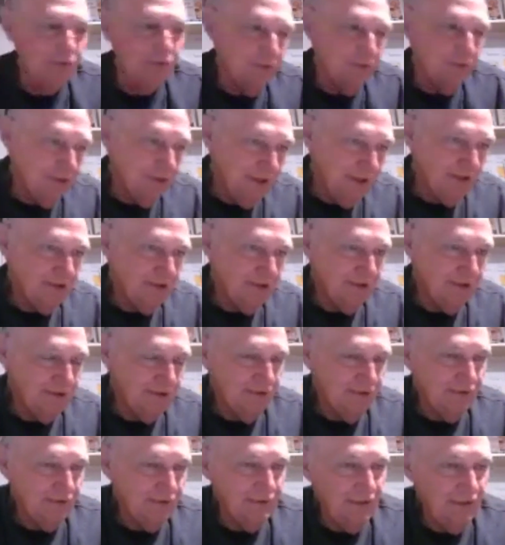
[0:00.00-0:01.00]
which gets to
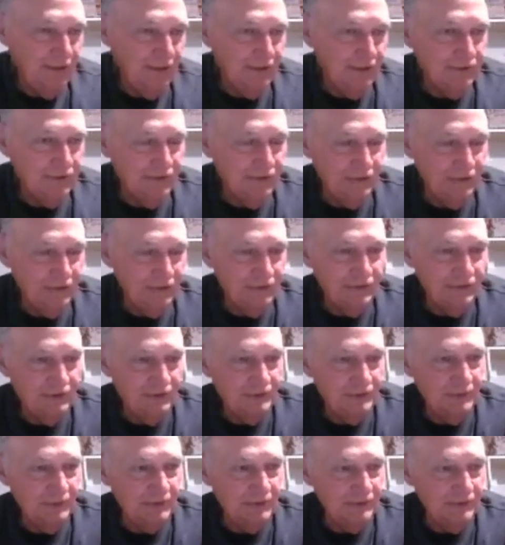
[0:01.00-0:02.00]
the kind of
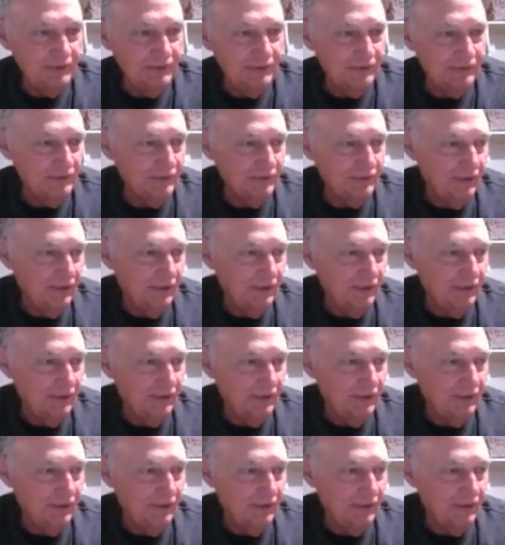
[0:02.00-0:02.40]
seasons business.